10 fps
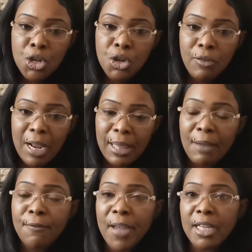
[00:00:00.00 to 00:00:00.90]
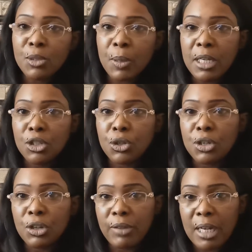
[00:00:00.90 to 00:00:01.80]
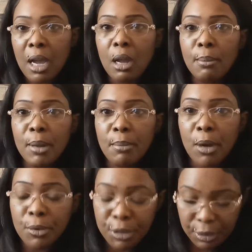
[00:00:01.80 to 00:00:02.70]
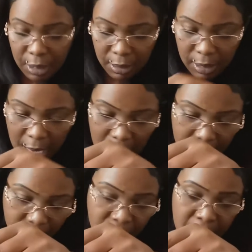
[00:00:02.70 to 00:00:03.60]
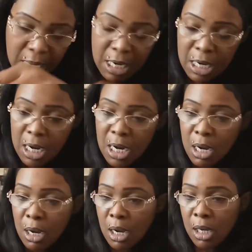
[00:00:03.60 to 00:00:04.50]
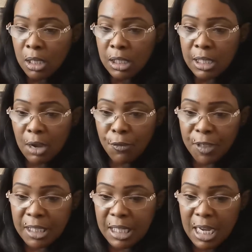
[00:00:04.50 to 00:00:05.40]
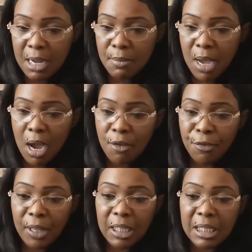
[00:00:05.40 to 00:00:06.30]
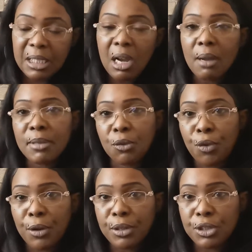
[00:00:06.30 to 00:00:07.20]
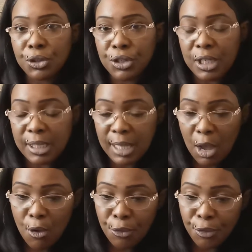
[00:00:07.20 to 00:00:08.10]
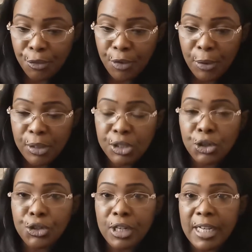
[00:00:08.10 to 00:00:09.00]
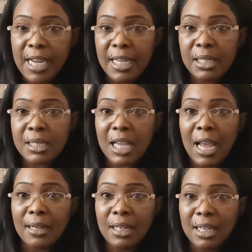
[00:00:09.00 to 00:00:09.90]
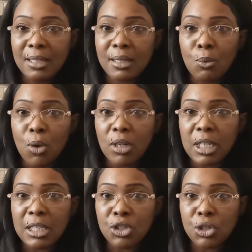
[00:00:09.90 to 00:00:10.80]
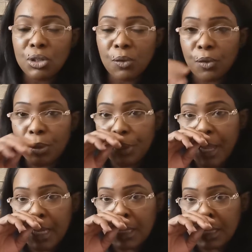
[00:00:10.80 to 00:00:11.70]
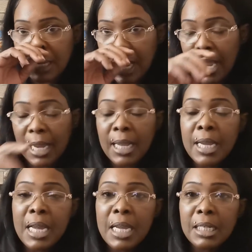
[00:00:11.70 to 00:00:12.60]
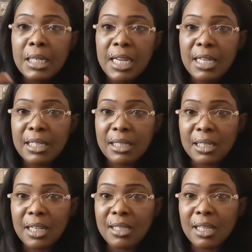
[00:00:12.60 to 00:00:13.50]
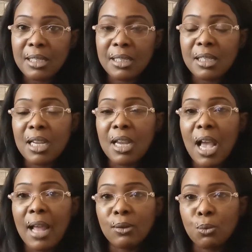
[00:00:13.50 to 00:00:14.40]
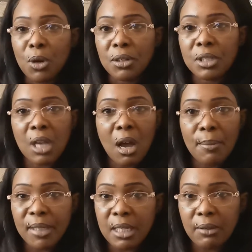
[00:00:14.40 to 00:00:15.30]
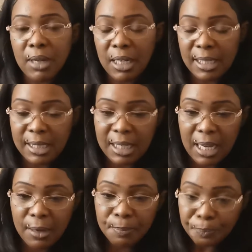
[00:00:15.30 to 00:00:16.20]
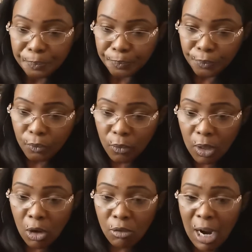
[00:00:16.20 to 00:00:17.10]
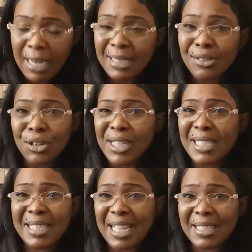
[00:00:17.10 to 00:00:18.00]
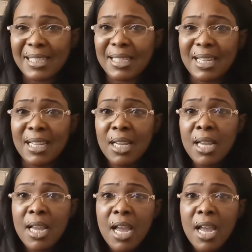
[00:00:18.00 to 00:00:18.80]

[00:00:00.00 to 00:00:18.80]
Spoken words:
You're at that phase where you're in hermit mode, okay? Self-esteem. I feel it's time to focus on yourself, focus on your needs, and needs and want is two different things, okay? Need is a necessity and wants are materialistic. All right, it's not a necessity.